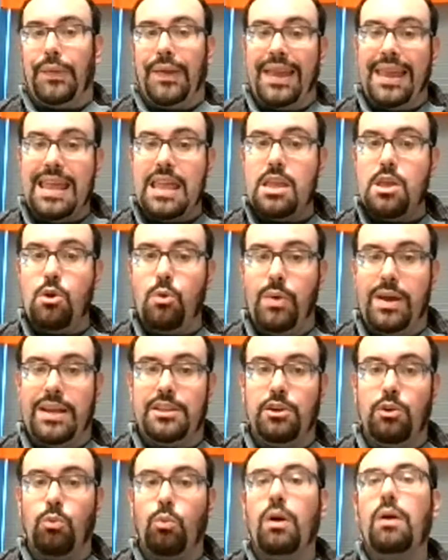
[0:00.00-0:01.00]
to key you
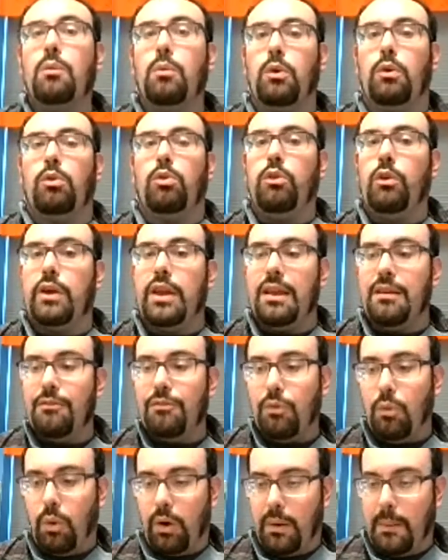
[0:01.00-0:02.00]
into what we're looking
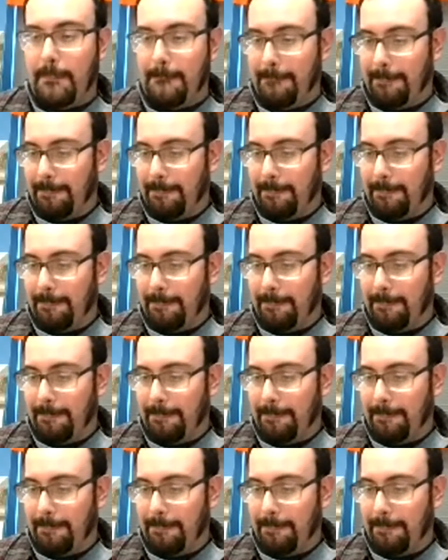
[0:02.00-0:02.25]
for.